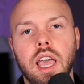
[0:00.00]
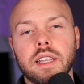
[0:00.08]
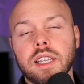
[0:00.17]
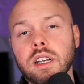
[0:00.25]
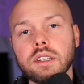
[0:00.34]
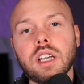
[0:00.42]
And
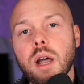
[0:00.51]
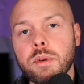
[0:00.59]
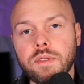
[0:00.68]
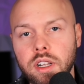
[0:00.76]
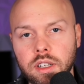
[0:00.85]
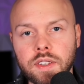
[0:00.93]
then on top of
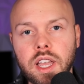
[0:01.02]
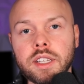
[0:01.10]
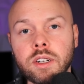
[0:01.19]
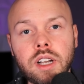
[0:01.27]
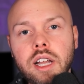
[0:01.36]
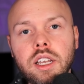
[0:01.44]
all of that, they're
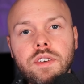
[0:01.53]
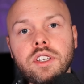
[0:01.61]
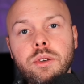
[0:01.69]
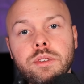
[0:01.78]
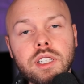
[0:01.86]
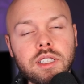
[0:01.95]
not even
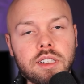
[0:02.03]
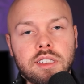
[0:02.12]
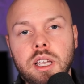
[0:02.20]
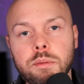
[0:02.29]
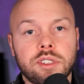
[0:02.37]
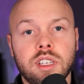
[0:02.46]
using the
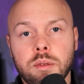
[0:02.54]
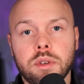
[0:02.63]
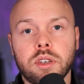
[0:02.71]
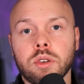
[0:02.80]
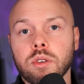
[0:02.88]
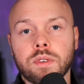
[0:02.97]
same
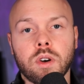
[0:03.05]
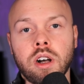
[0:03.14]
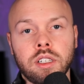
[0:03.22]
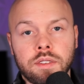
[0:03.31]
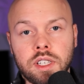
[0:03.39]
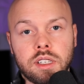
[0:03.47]
CPU for all
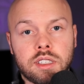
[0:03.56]
of these